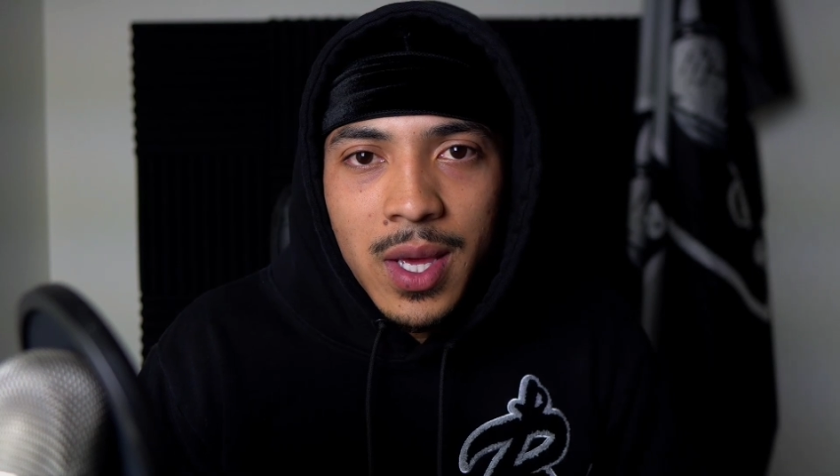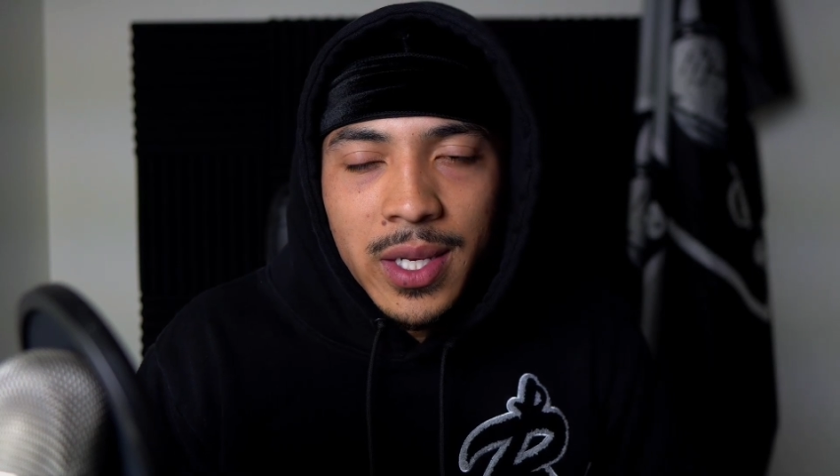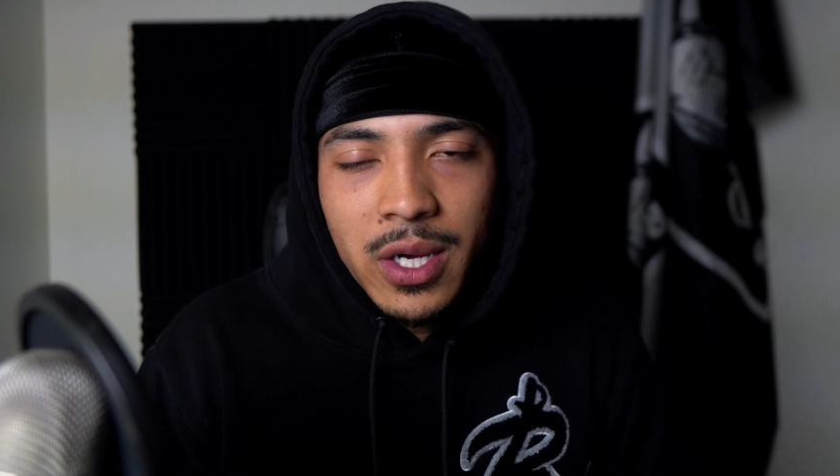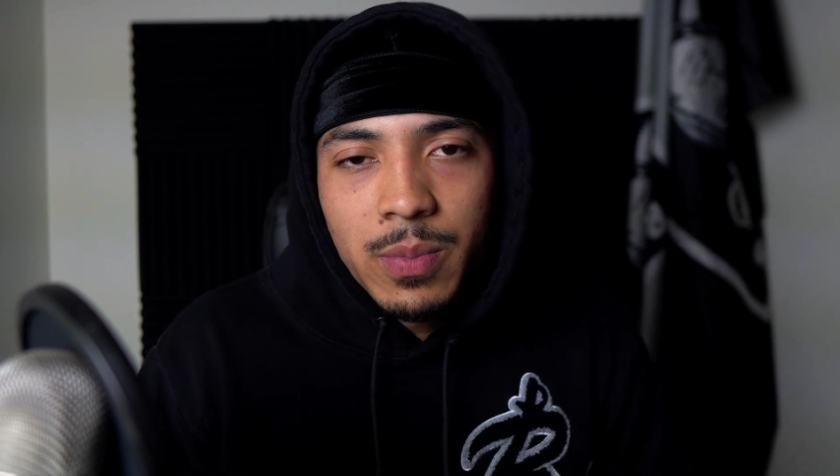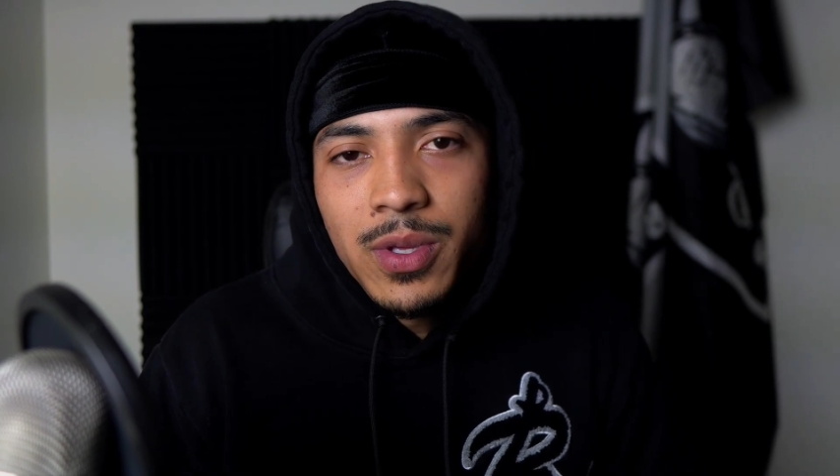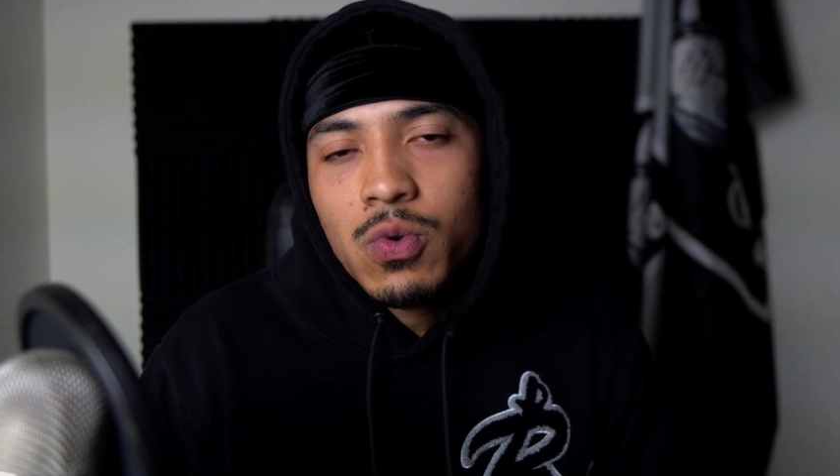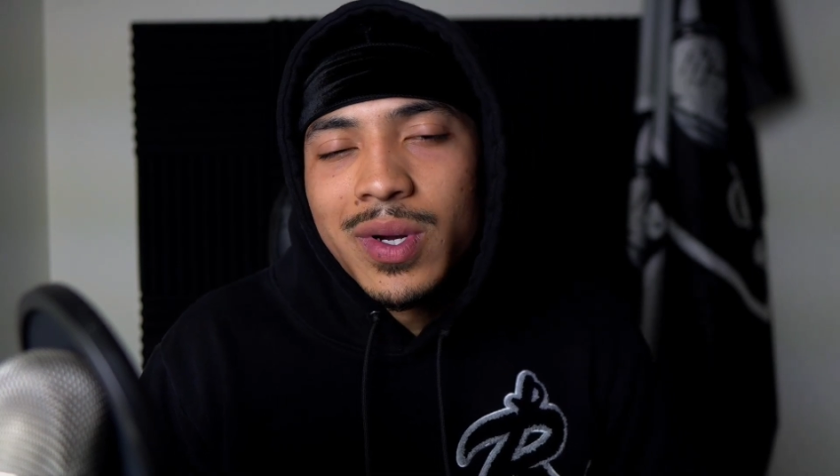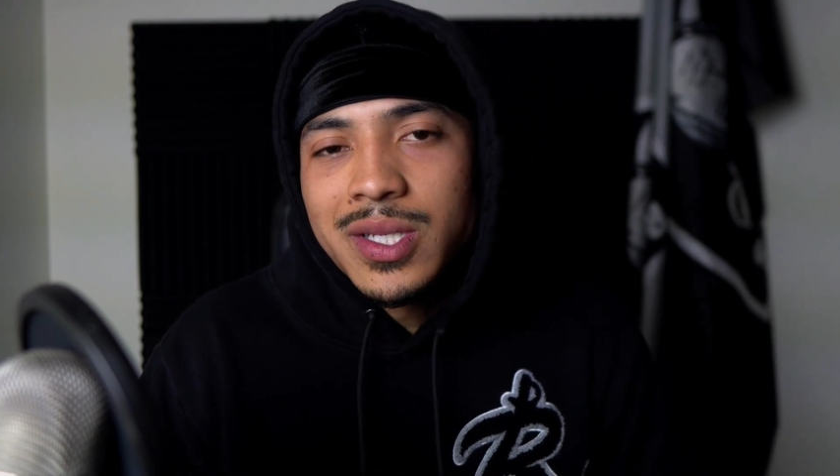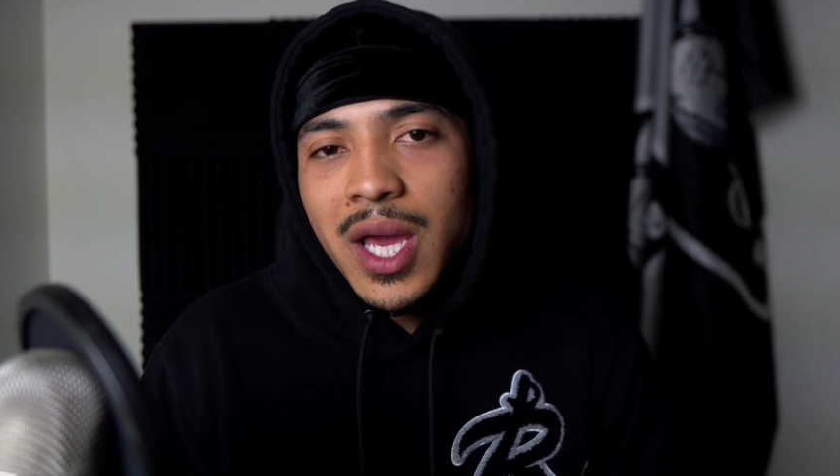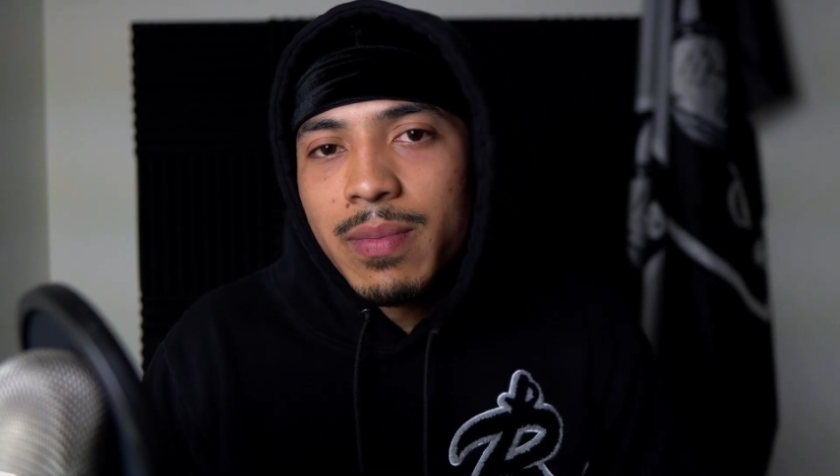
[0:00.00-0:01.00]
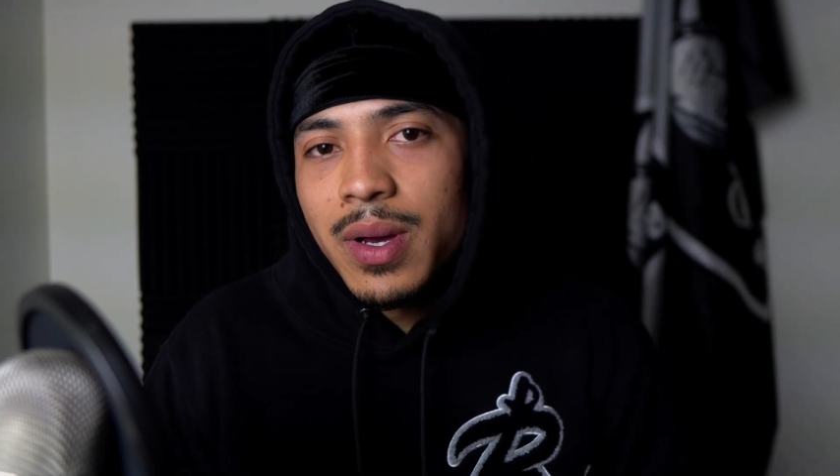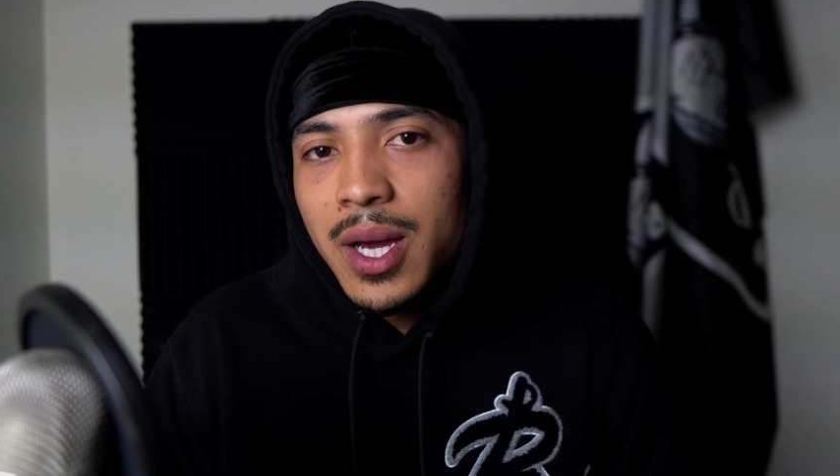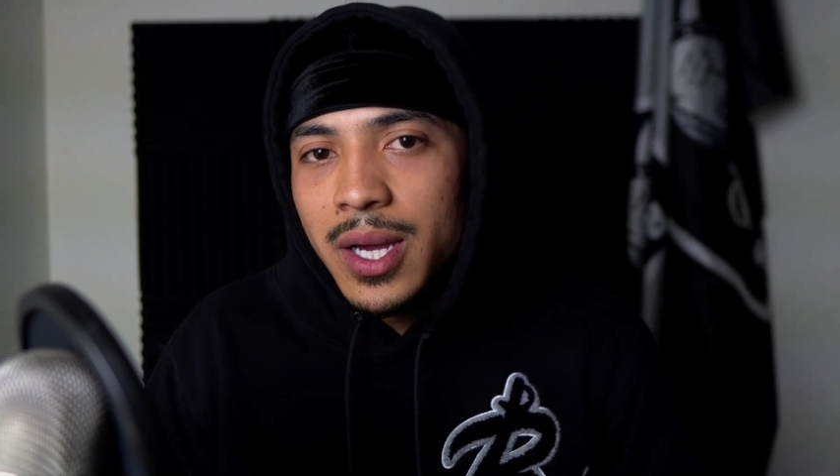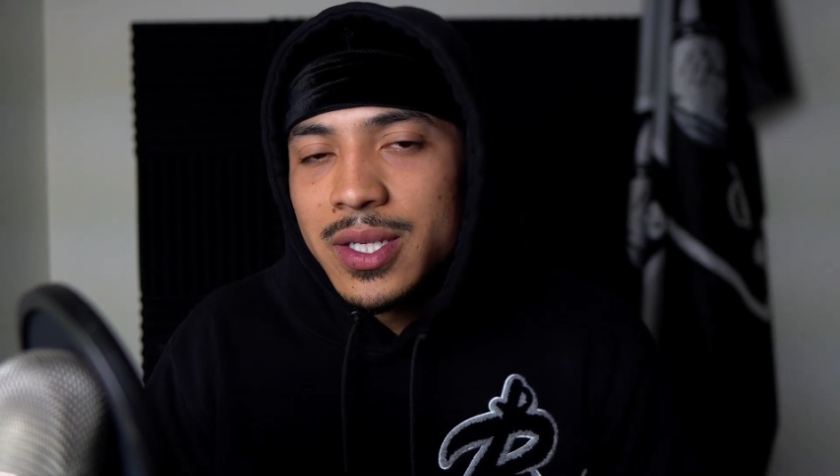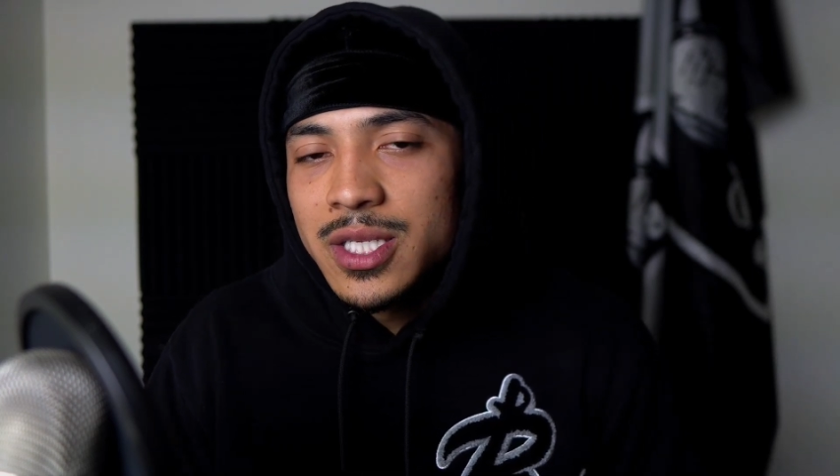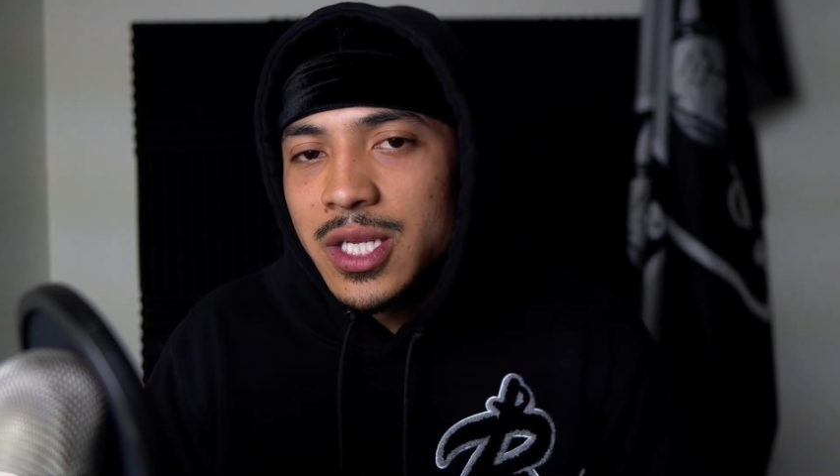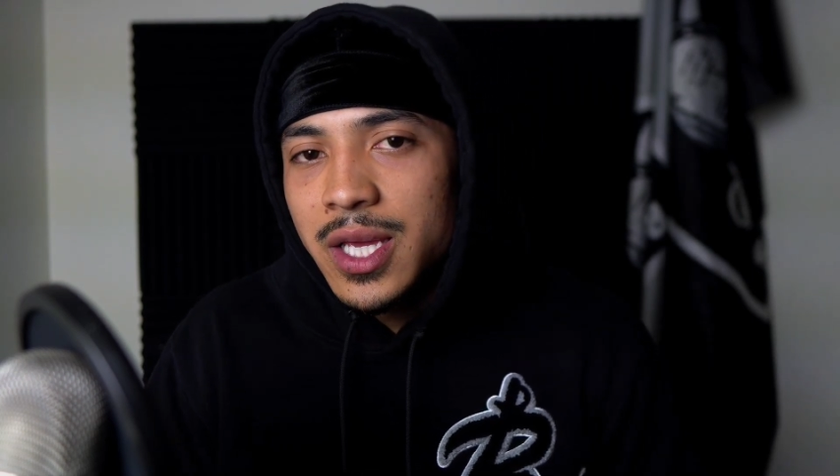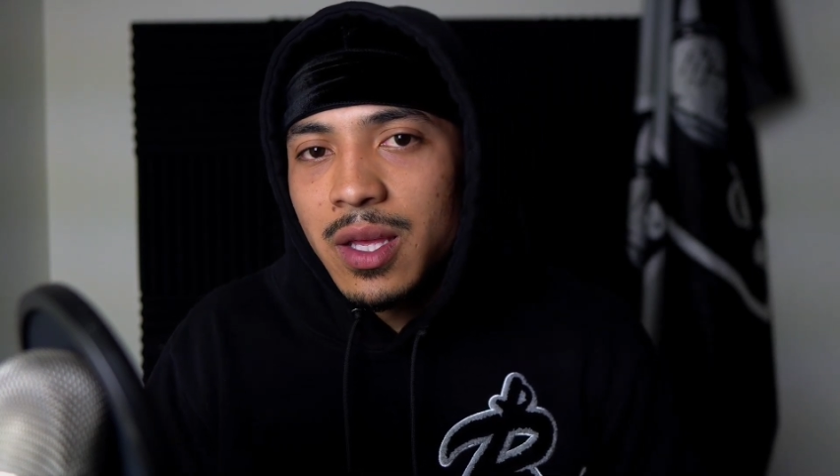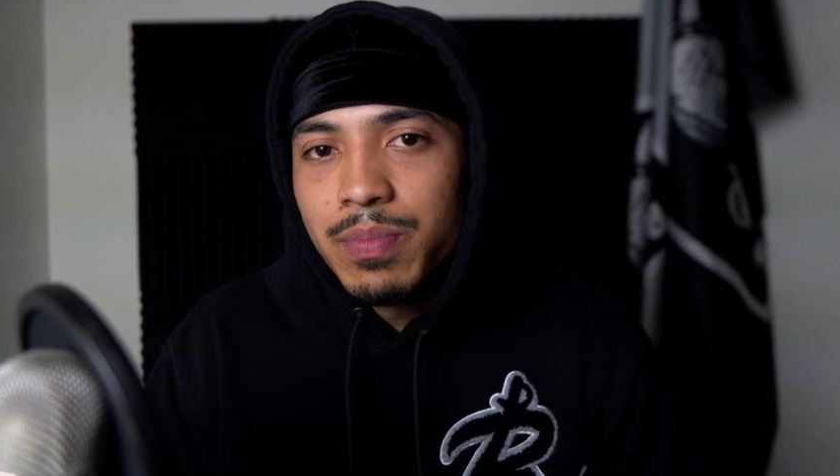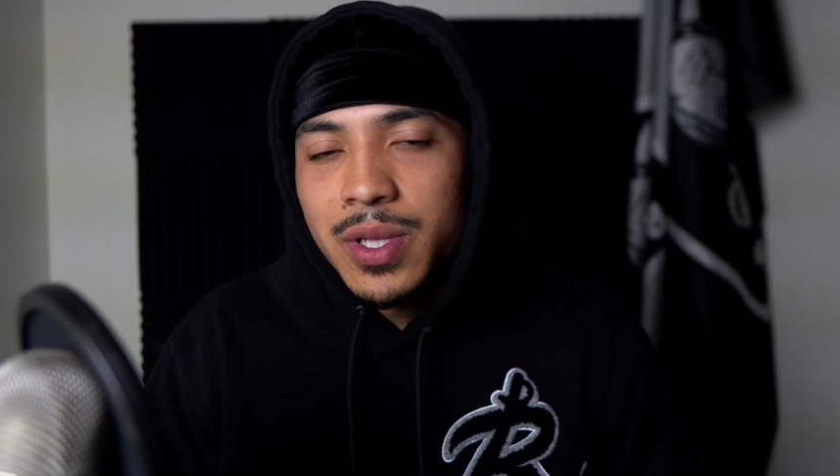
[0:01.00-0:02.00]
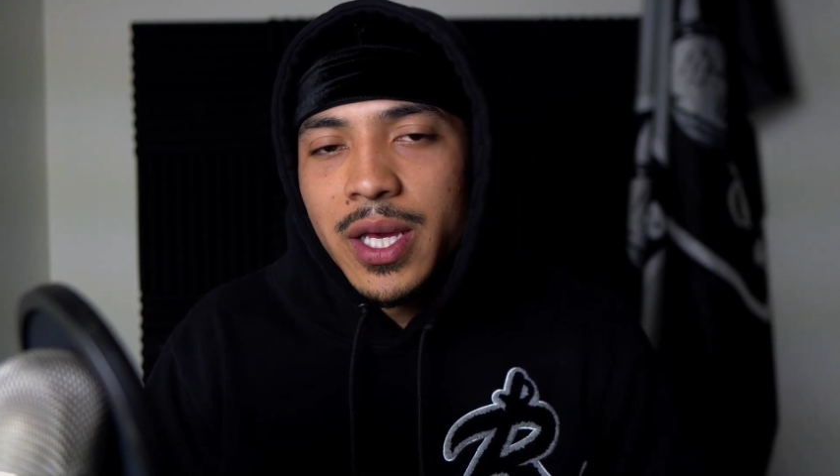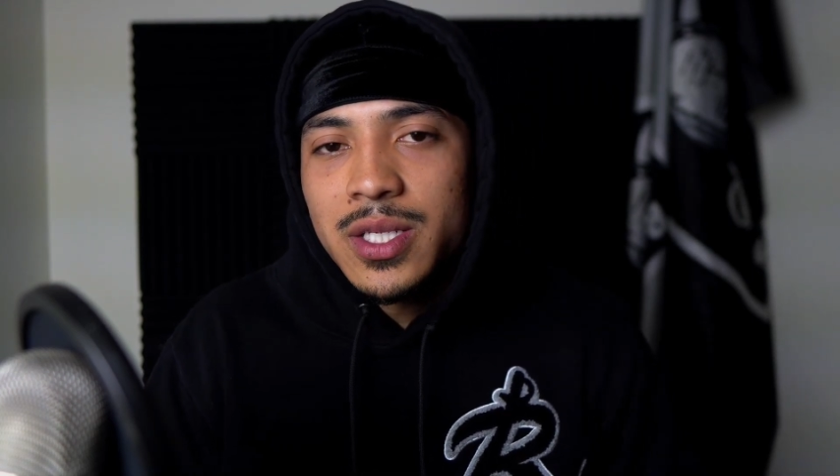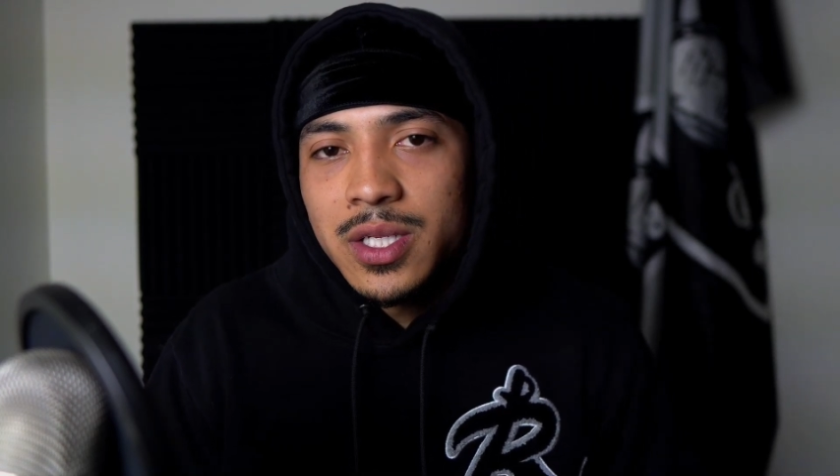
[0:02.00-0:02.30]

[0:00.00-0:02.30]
Now, to be one game behind the second place